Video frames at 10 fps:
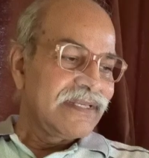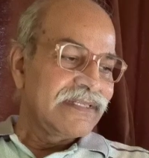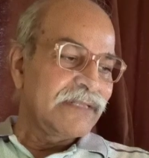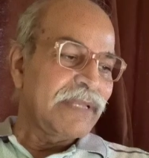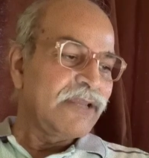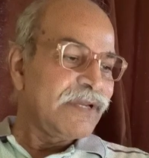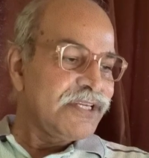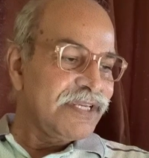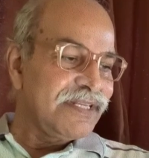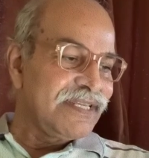Sir, my
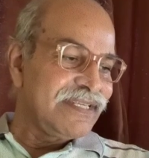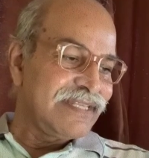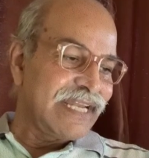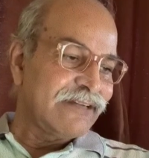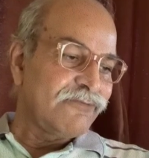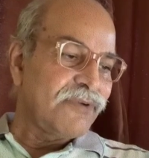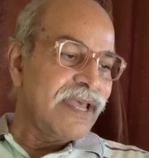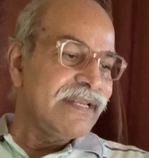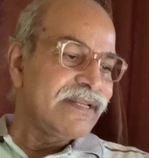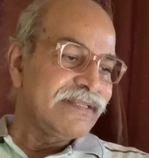question is that
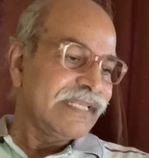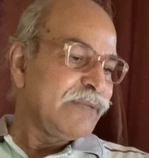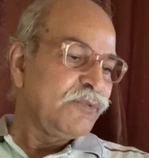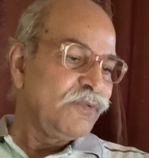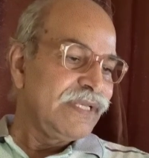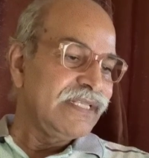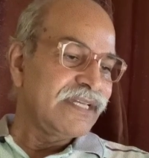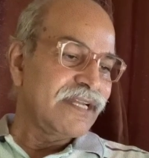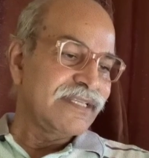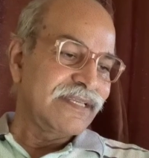why does a moving
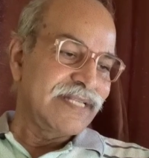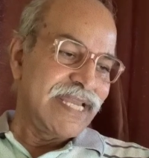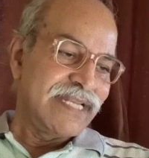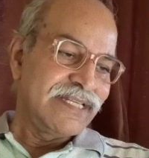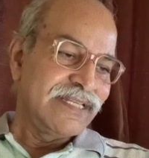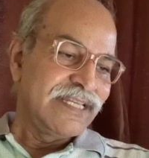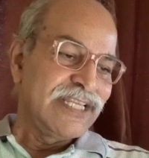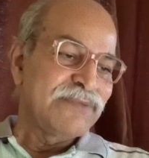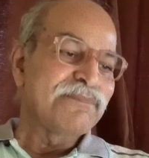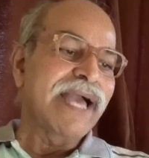charge create
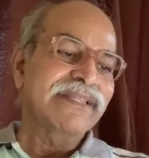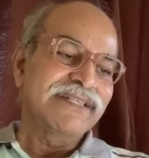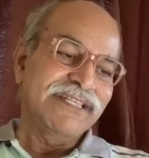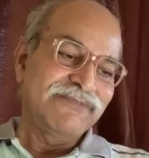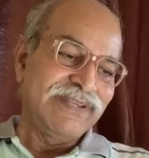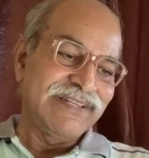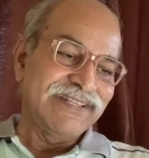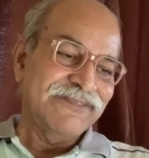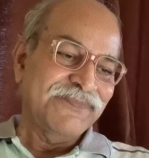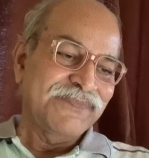magnetic field?
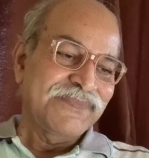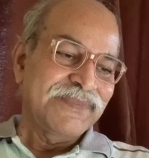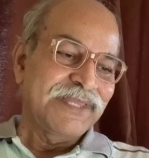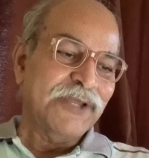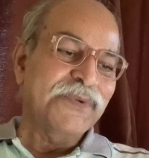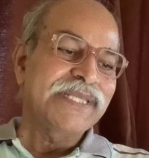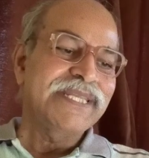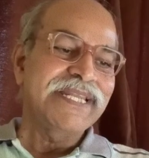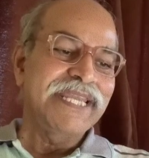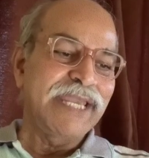The
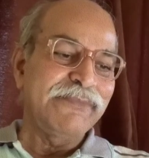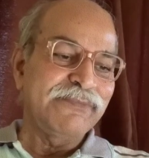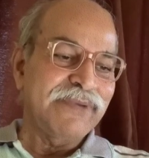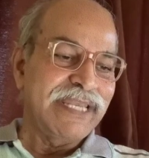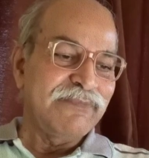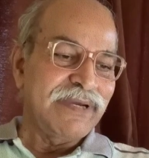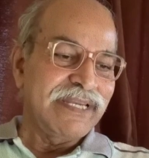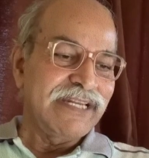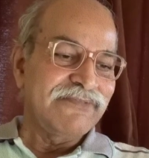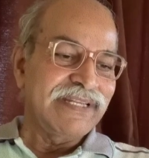question came in my
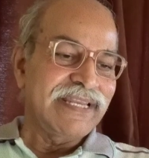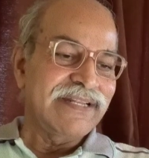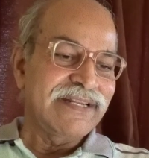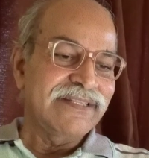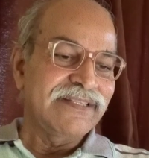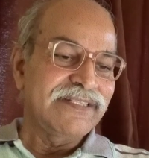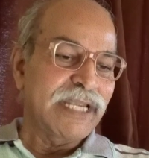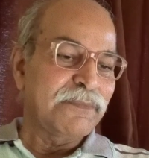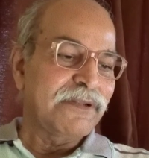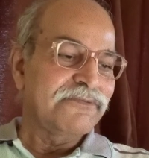mind when I read the
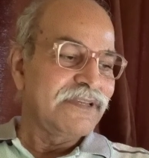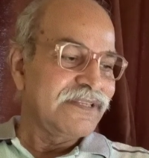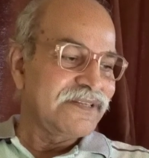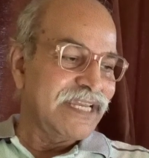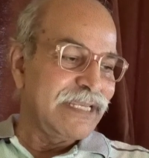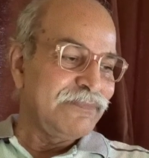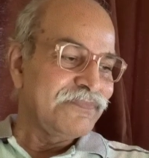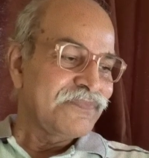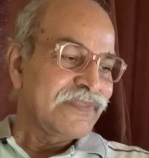chapter first time,